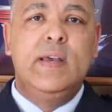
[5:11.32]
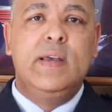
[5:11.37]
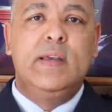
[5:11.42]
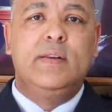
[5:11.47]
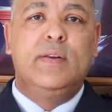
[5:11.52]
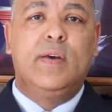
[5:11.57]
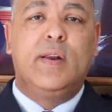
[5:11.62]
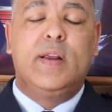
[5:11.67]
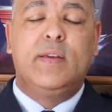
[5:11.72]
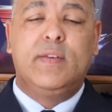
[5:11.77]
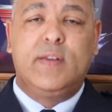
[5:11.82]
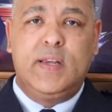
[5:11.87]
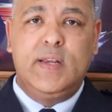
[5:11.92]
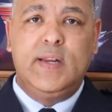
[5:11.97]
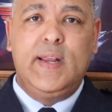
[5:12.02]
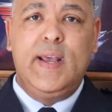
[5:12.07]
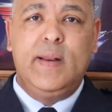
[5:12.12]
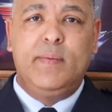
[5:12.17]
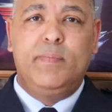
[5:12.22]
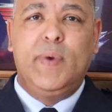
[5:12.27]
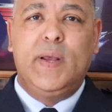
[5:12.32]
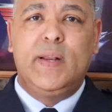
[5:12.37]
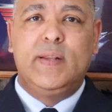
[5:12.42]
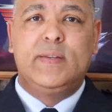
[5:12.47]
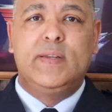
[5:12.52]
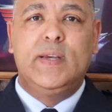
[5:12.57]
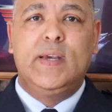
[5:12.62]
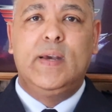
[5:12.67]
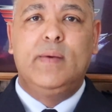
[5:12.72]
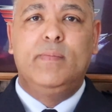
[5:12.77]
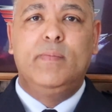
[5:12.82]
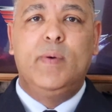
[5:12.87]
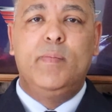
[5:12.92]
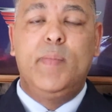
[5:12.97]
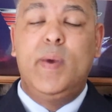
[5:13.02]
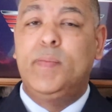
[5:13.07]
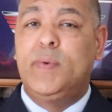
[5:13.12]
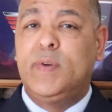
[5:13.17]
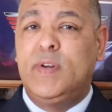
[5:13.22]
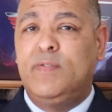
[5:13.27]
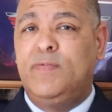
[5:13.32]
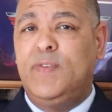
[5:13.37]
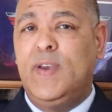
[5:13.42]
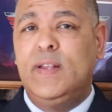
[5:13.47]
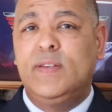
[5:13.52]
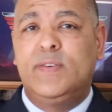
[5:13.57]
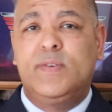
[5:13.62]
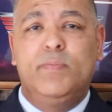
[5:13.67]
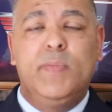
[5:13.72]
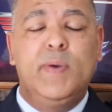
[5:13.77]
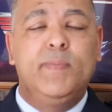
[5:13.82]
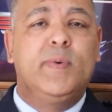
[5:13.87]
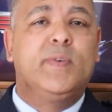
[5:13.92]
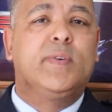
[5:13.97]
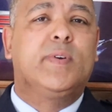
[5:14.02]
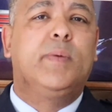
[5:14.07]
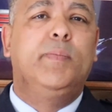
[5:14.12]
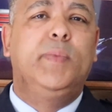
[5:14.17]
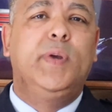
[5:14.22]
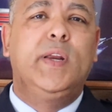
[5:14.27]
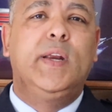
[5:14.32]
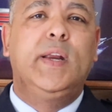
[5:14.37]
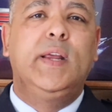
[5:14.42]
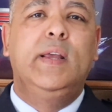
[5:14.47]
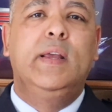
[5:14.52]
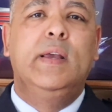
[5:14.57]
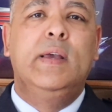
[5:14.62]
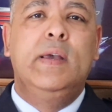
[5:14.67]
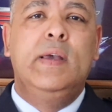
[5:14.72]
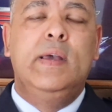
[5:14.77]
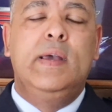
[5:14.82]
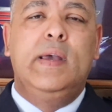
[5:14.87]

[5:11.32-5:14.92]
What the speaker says: not only cadet, but a member of defence, a member of community,